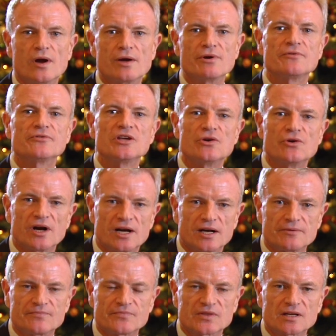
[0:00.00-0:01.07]
Wherever you
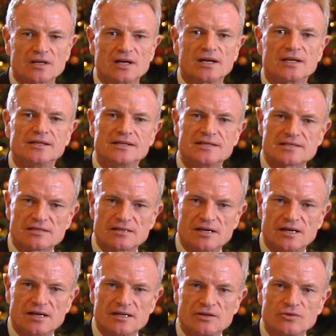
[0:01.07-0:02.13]
are, Liz and
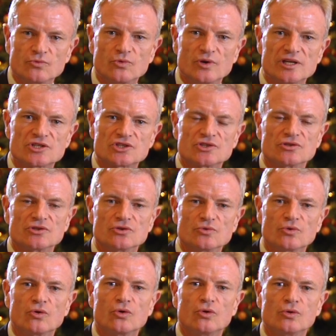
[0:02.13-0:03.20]
I wish
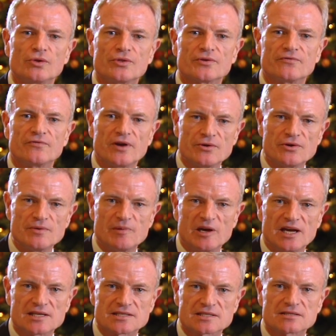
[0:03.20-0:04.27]
you all the very
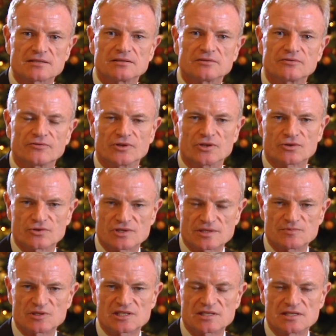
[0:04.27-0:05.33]
best for the
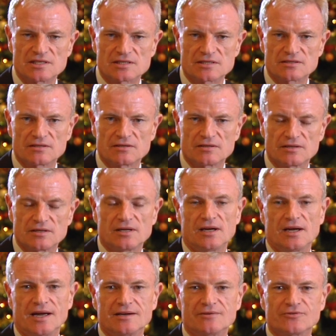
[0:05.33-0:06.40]
Christmas season
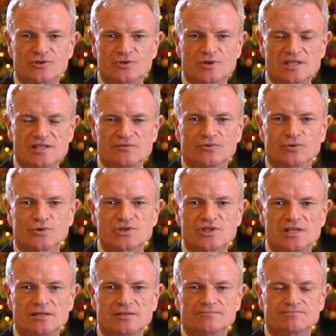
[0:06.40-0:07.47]
and for
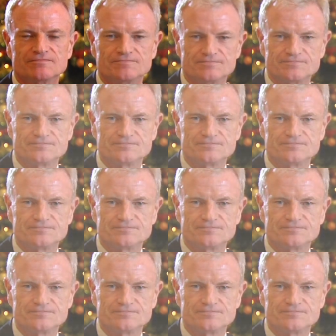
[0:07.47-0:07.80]
2014.